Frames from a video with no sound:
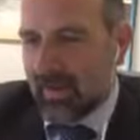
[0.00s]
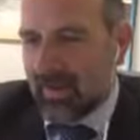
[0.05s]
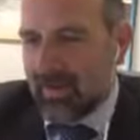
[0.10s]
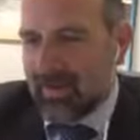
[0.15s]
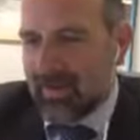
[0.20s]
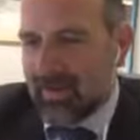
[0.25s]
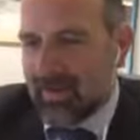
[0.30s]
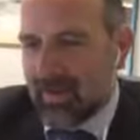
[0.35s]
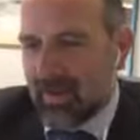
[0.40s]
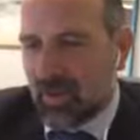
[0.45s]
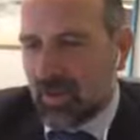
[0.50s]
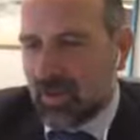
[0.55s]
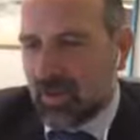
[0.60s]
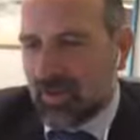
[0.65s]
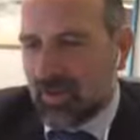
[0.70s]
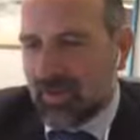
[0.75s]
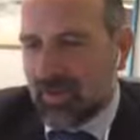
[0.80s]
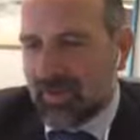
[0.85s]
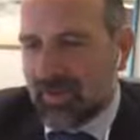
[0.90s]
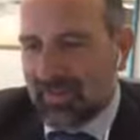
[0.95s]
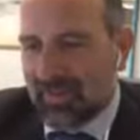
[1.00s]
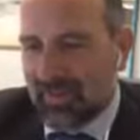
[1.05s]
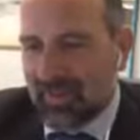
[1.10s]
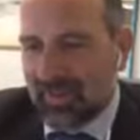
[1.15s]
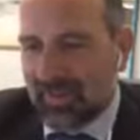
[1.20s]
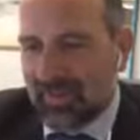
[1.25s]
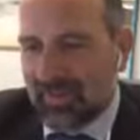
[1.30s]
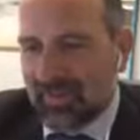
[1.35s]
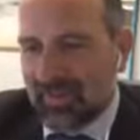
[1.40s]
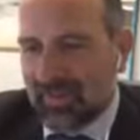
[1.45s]
So
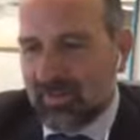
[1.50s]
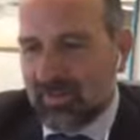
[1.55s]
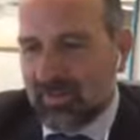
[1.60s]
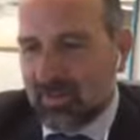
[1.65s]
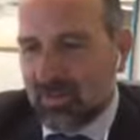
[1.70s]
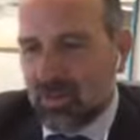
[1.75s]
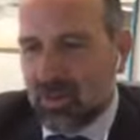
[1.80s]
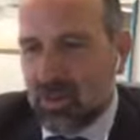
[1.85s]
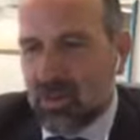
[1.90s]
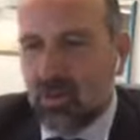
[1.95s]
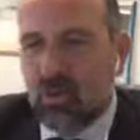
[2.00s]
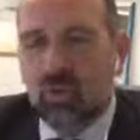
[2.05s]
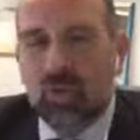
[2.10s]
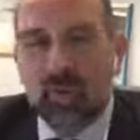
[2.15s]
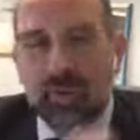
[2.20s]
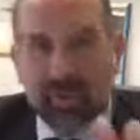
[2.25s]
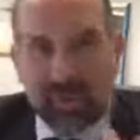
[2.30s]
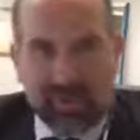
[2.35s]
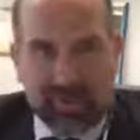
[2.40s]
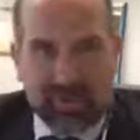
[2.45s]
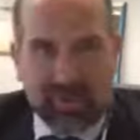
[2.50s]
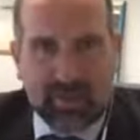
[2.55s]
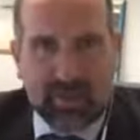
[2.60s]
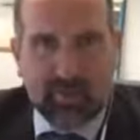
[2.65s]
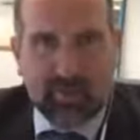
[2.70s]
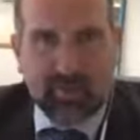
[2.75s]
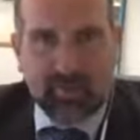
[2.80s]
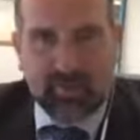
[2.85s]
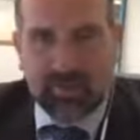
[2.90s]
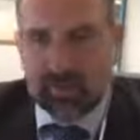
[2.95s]
just talk amongst
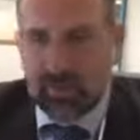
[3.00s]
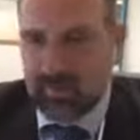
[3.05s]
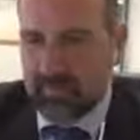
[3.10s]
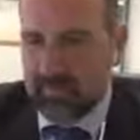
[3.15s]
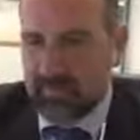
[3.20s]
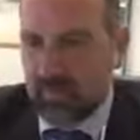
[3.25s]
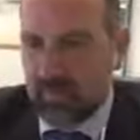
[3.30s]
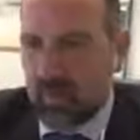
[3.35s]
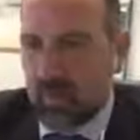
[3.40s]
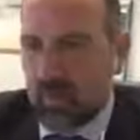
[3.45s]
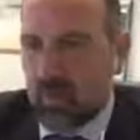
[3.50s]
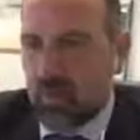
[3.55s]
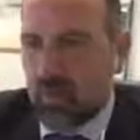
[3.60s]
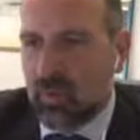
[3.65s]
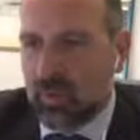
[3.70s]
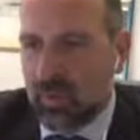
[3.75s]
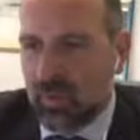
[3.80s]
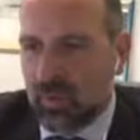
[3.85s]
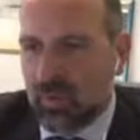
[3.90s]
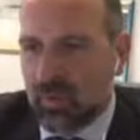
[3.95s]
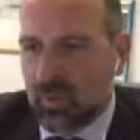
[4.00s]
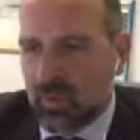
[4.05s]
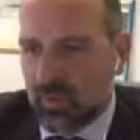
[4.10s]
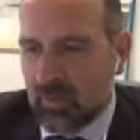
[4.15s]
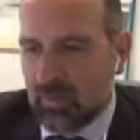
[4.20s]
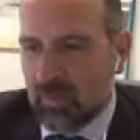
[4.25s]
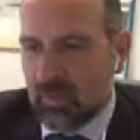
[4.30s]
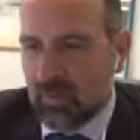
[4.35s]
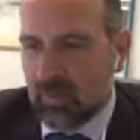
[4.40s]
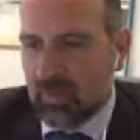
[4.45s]
yourselves. I will be with
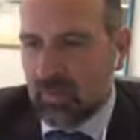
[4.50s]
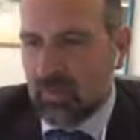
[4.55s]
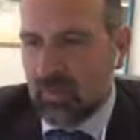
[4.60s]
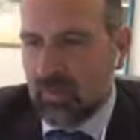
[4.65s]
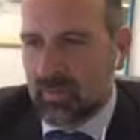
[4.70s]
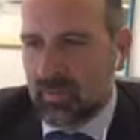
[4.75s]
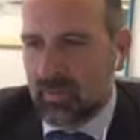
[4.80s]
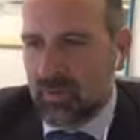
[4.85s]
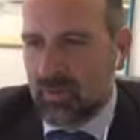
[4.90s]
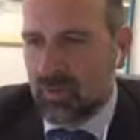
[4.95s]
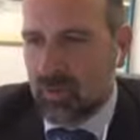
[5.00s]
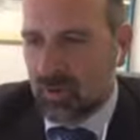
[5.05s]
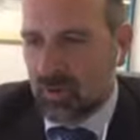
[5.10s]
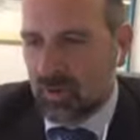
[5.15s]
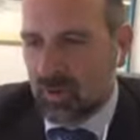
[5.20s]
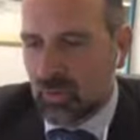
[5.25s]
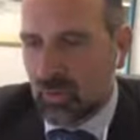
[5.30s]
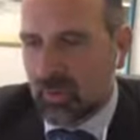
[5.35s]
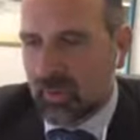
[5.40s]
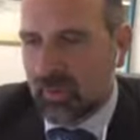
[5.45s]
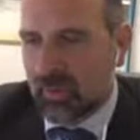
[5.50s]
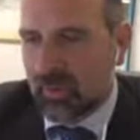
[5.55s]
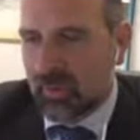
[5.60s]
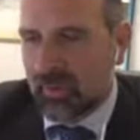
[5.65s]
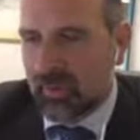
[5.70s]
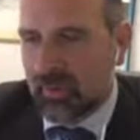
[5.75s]
you shortly